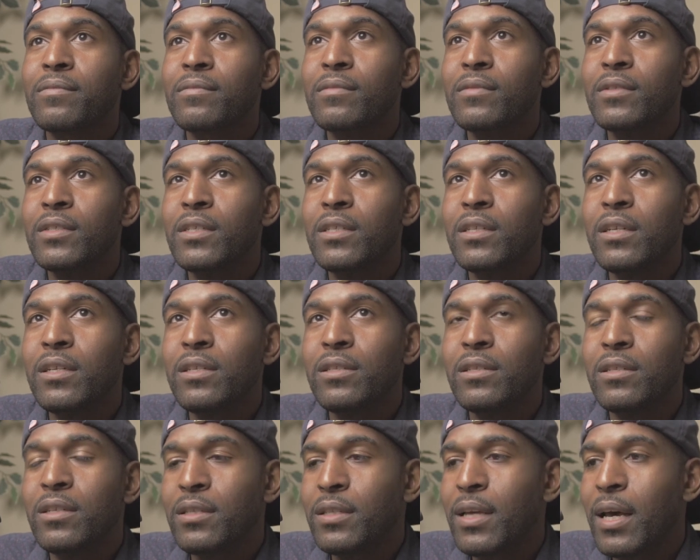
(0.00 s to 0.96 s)
It's
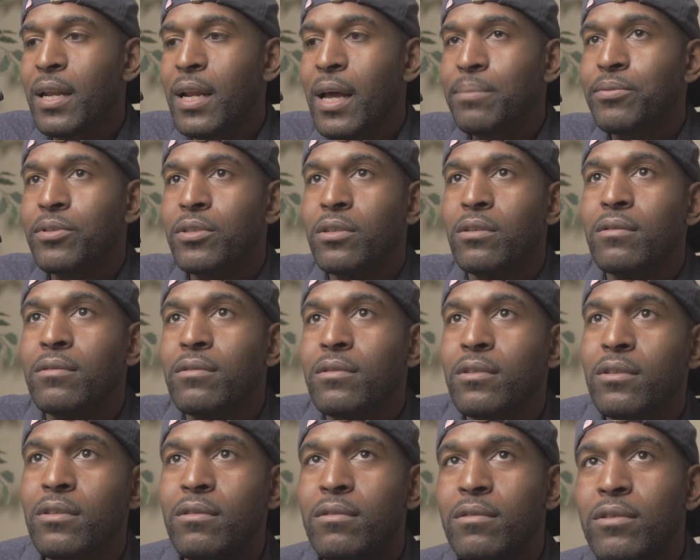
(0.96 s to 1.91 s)
not optional.
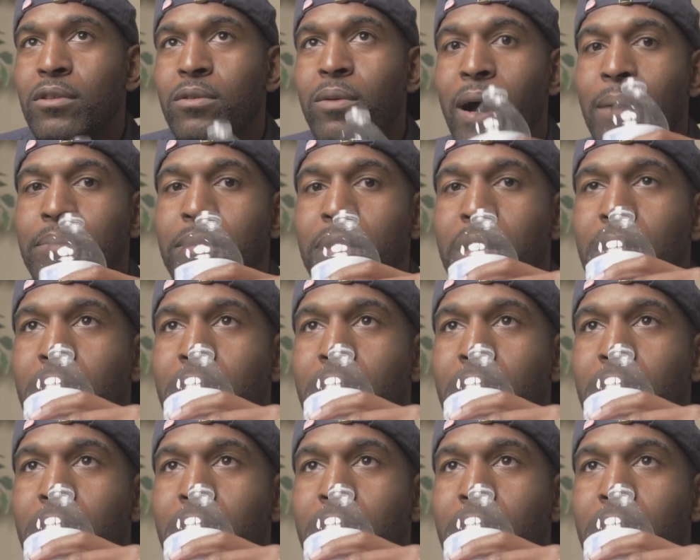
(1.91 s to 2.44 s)
You opted in.